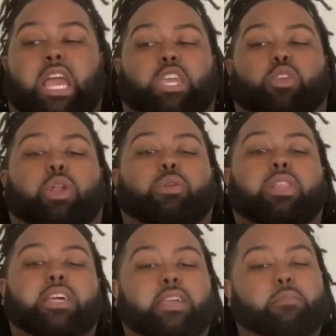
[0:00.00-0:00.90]

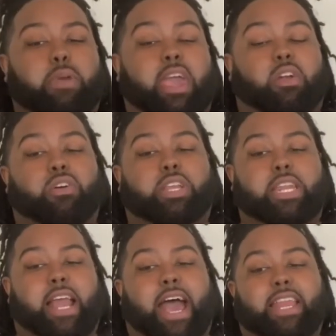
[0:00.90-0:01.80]
looking back on
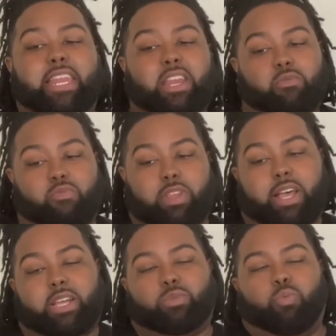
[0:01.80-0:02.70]
it, I didn't
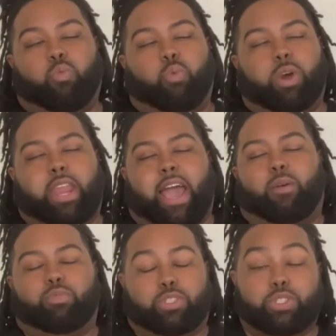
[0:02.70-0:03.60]
realize what I
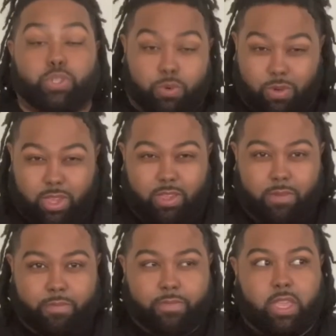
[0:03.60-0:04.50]
was doing
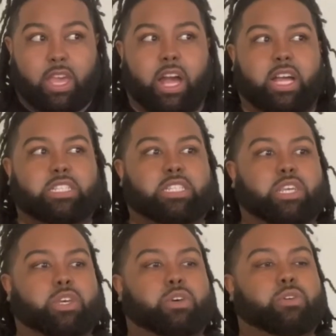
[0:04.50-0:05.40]

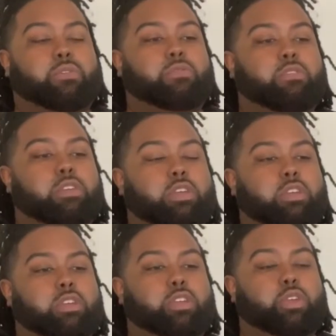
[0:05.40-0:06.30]
until,
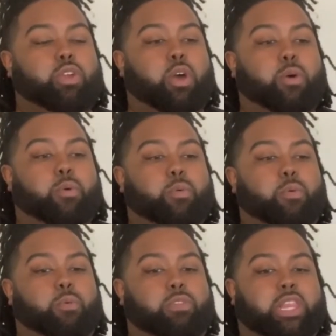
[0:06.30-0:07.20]

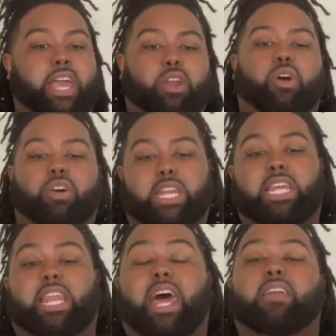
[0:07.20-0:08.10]
later on
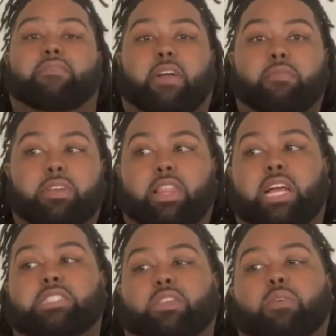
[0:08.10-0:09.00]
in life, I
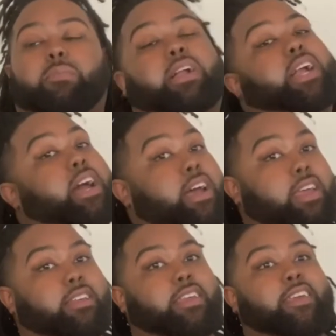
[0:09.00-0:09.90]
realized, oh my God,
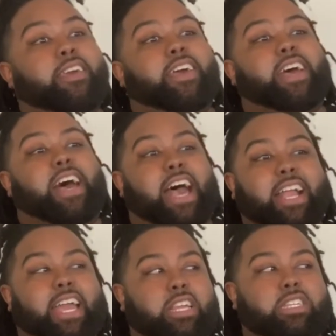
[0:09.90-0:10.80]
I
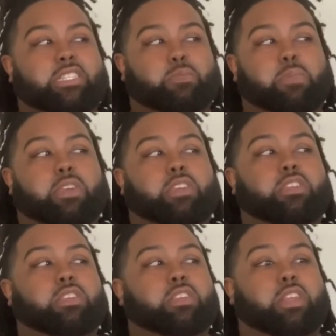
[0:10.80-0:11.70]
got to
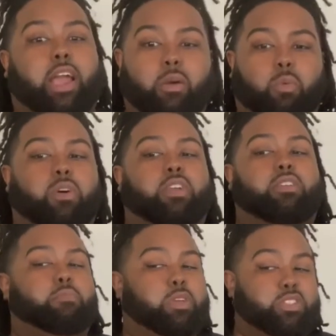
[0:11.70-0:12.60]
spend not
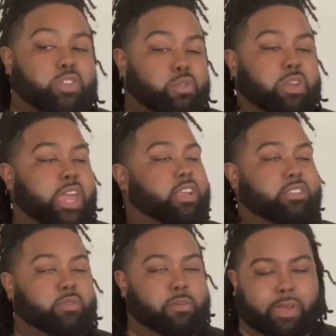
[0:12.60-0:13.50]
1, but 2 days
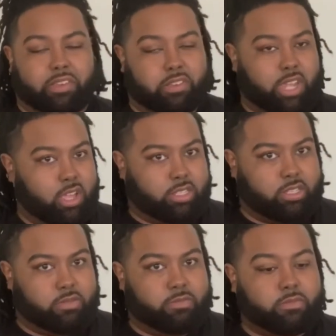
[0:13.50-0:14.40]
with Michael Jackson.